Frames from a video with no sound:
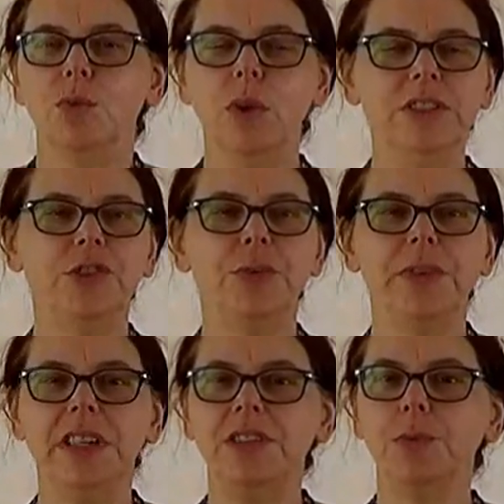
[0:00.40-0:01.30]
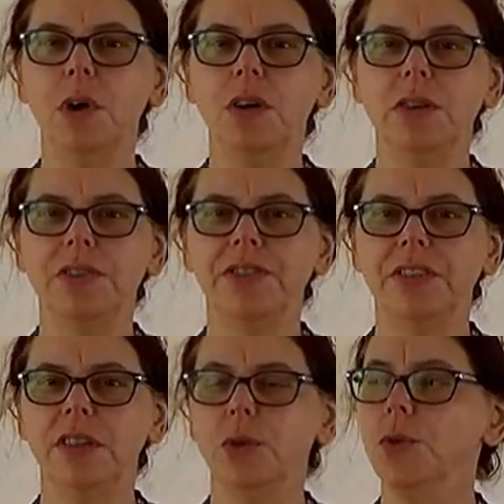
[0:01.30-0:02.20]
Once were these walls,
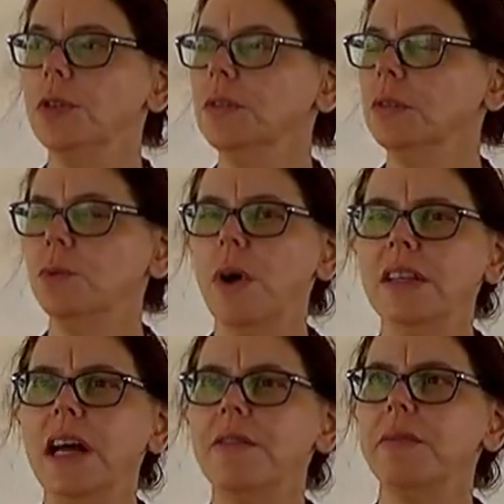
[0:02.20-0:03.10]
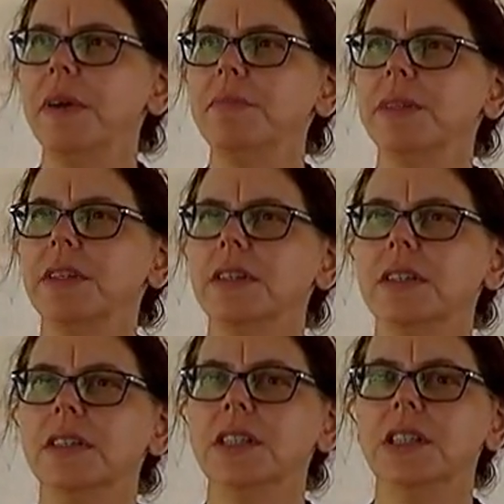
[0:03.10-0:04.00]
well I remember,
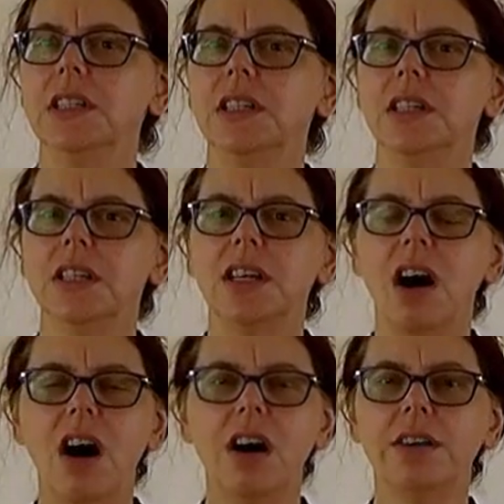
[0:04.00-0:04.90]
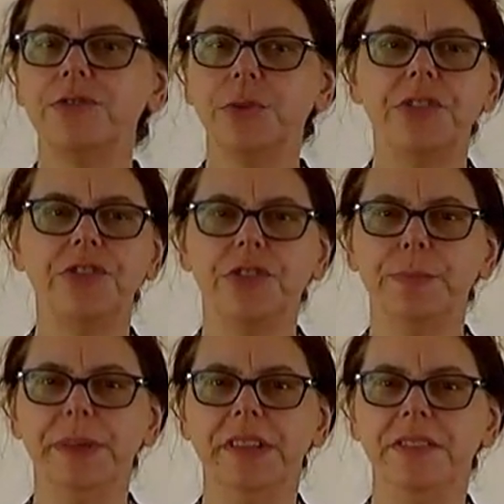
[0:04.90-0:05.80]
carved with
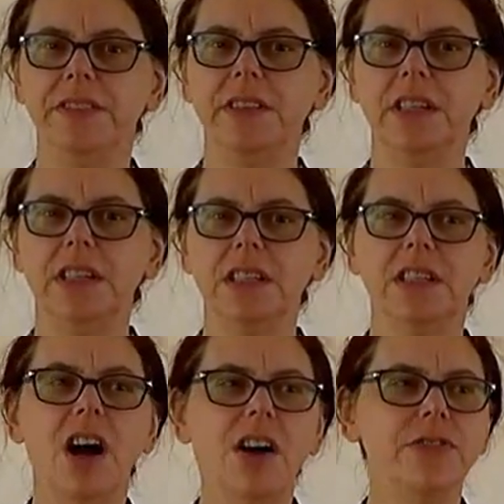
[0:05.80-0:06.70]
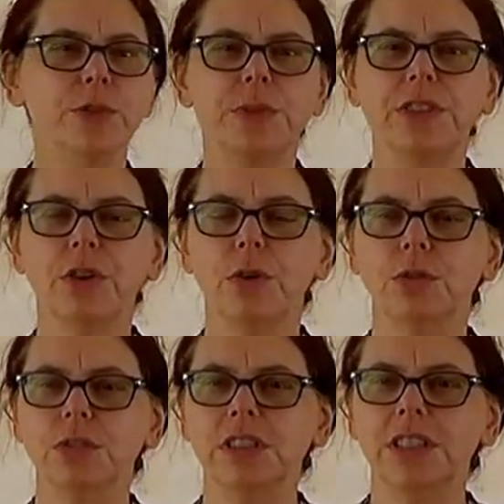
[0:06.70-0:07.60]
serpents, covered with
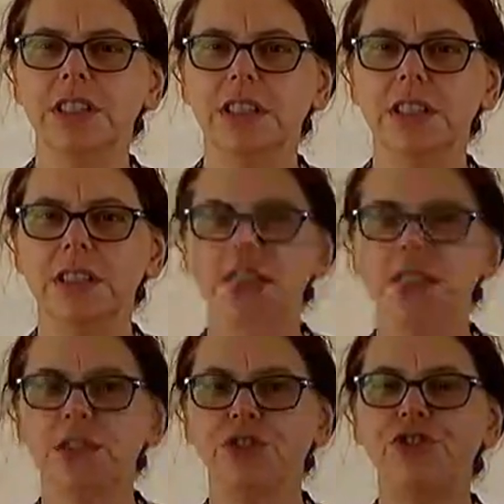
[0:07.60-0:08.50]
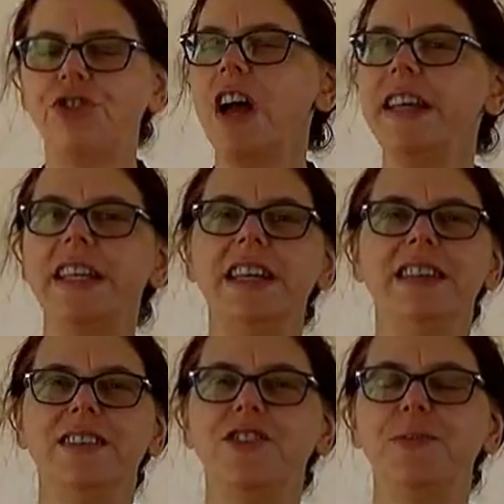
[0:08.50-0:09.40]
gold, shining
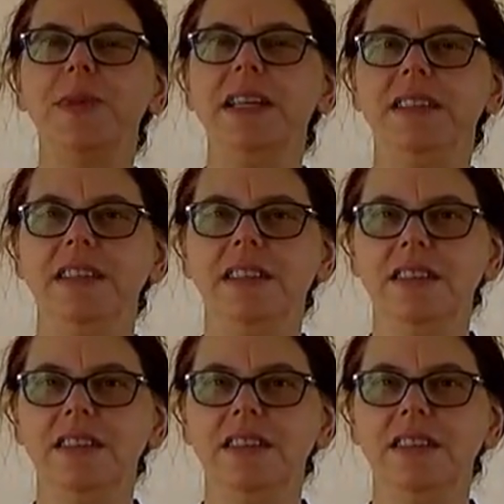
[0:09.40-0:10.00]
and splendid.